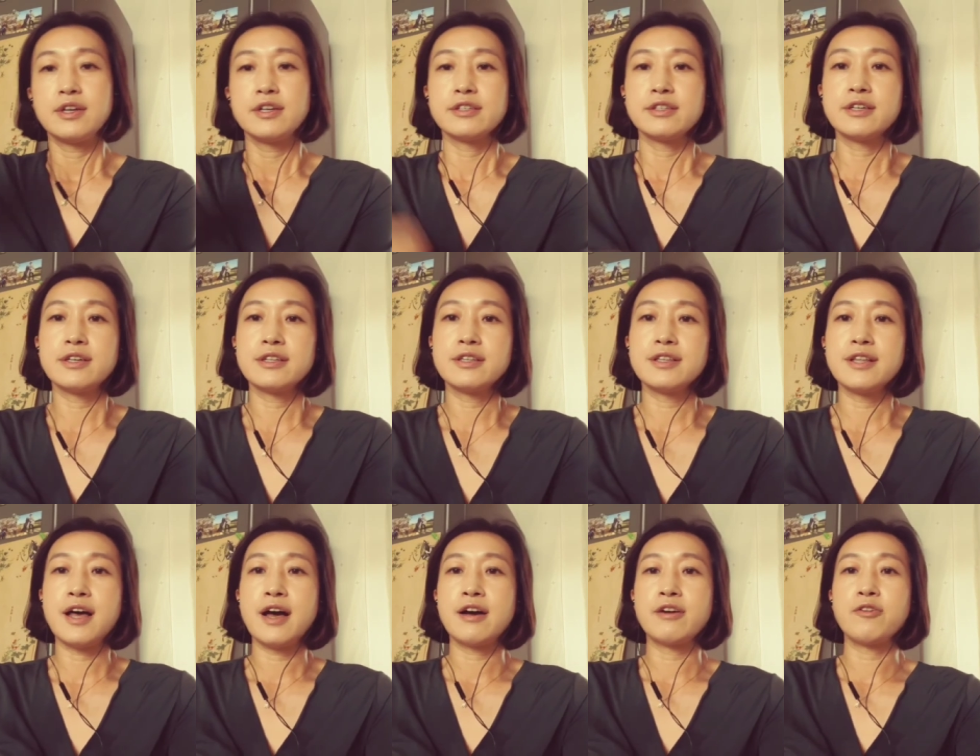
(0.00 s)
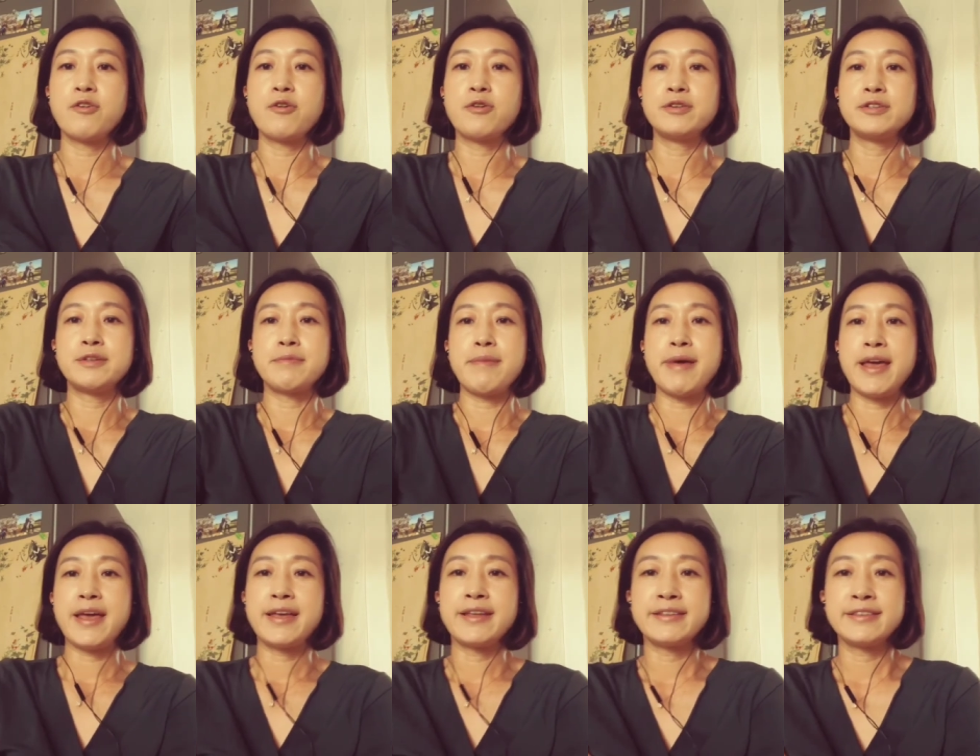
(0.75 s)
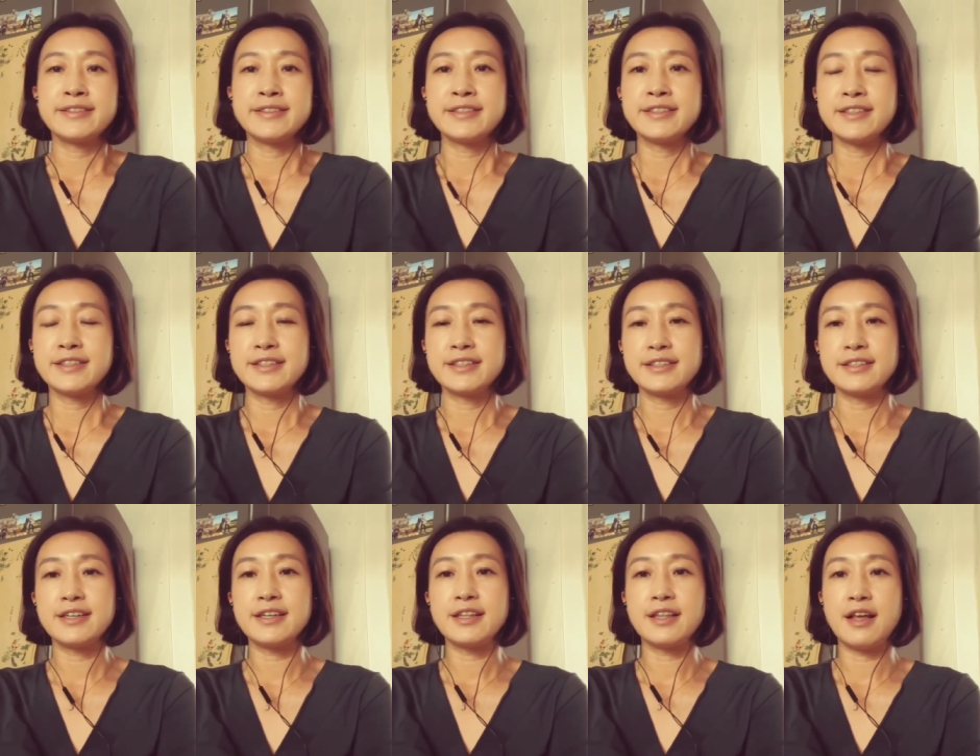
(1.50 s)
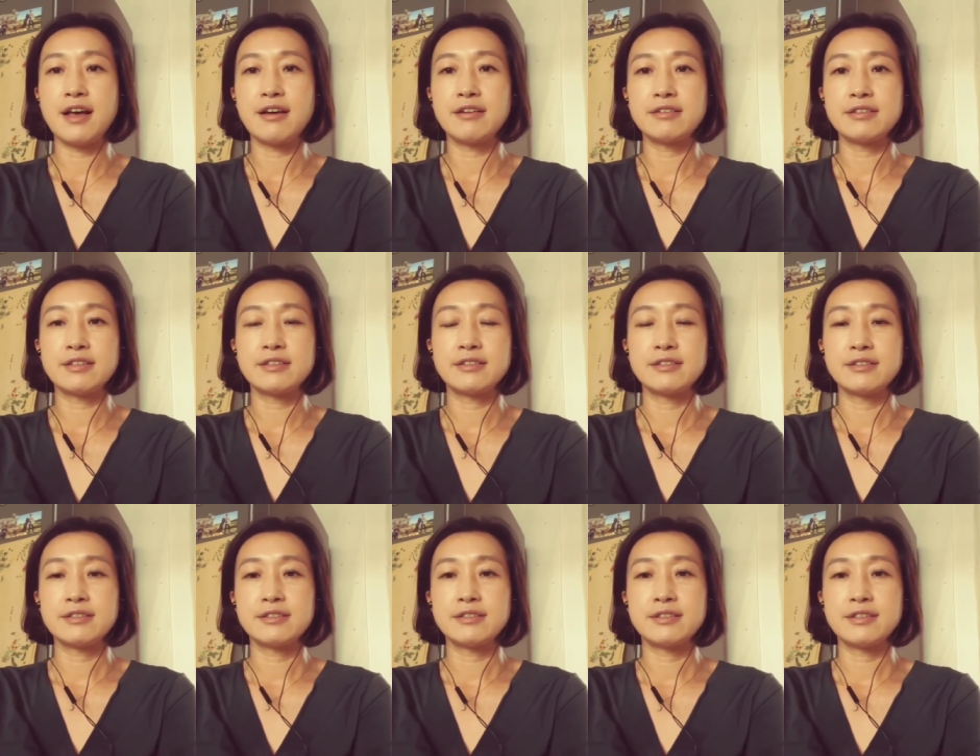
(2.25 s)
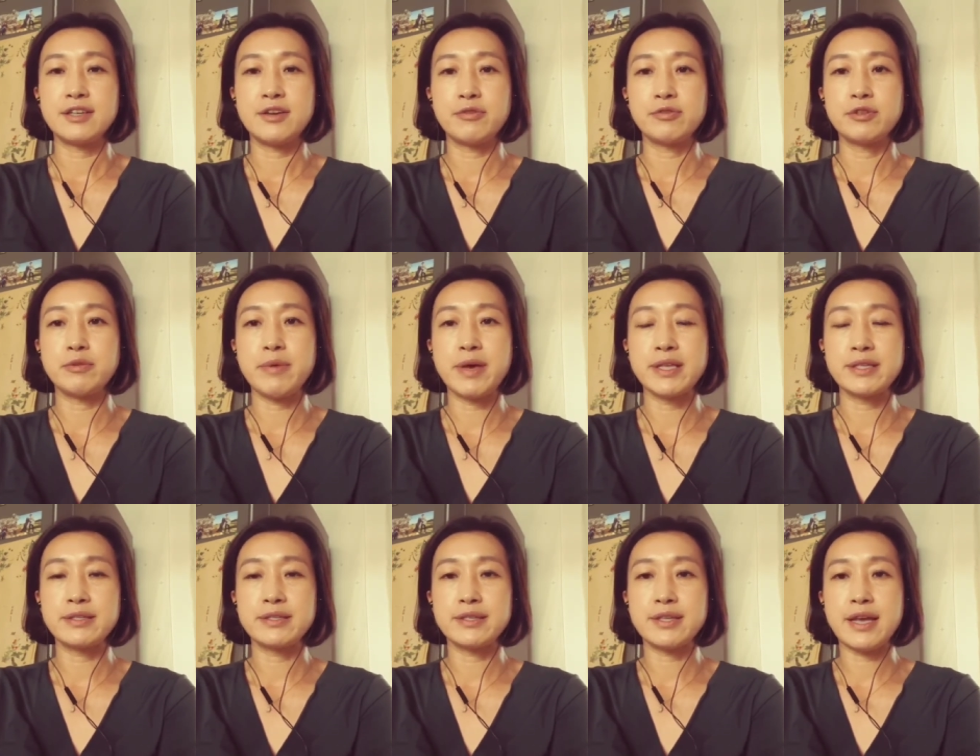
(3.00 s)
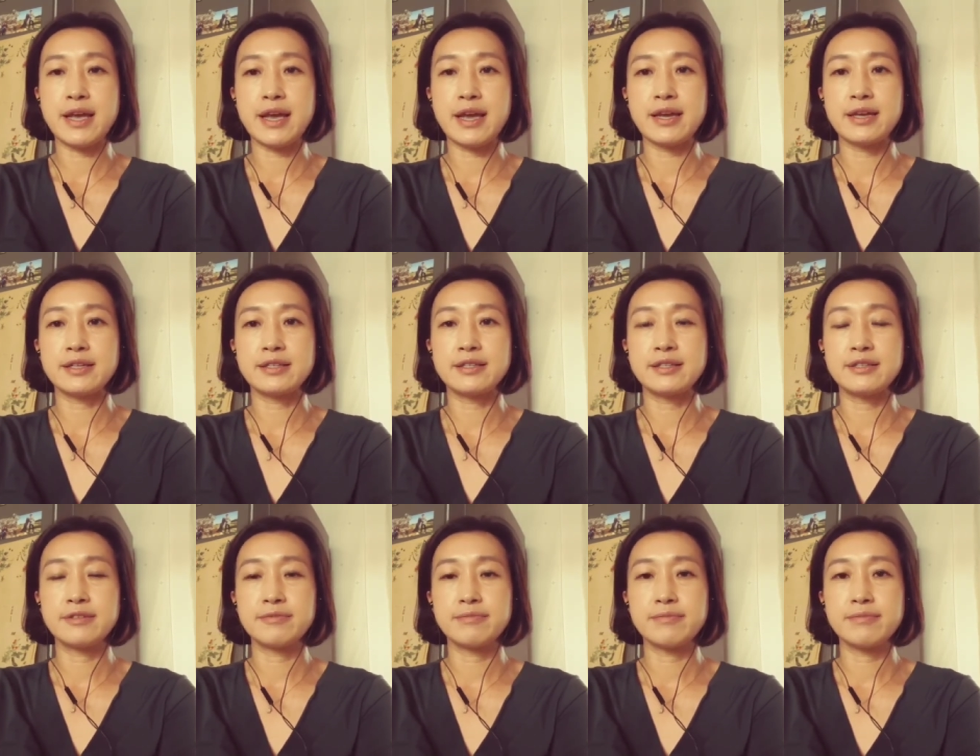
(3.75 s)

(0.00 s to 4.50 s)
"Good luck, old man." "Good luck," the old man said.